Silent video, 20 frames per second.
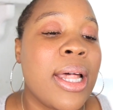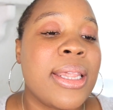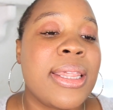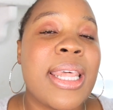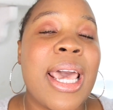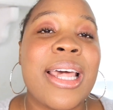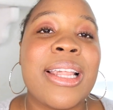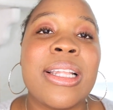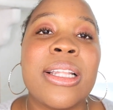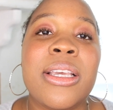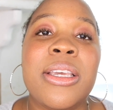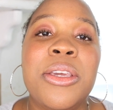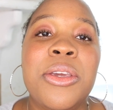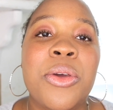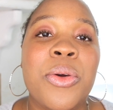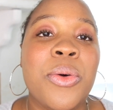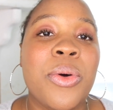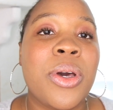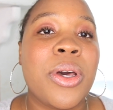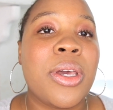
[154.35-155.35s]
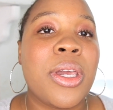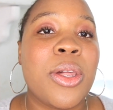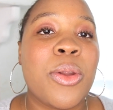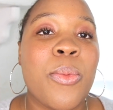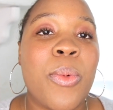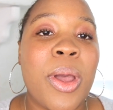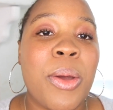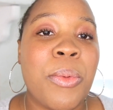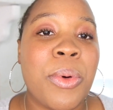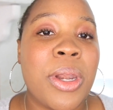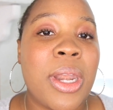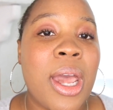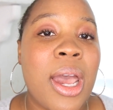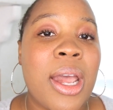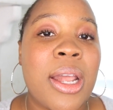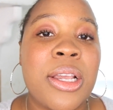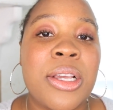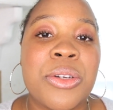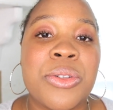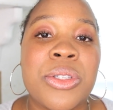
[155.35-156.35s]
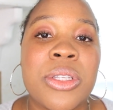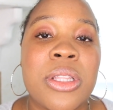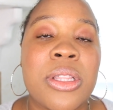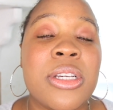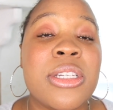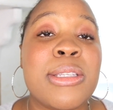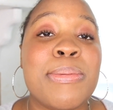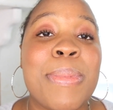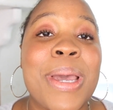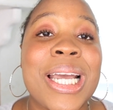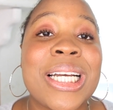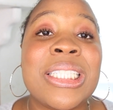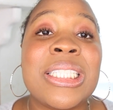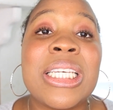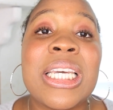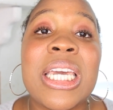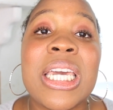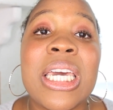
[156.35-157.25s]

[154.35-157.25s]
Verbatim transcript: that you could get away with not using this mask.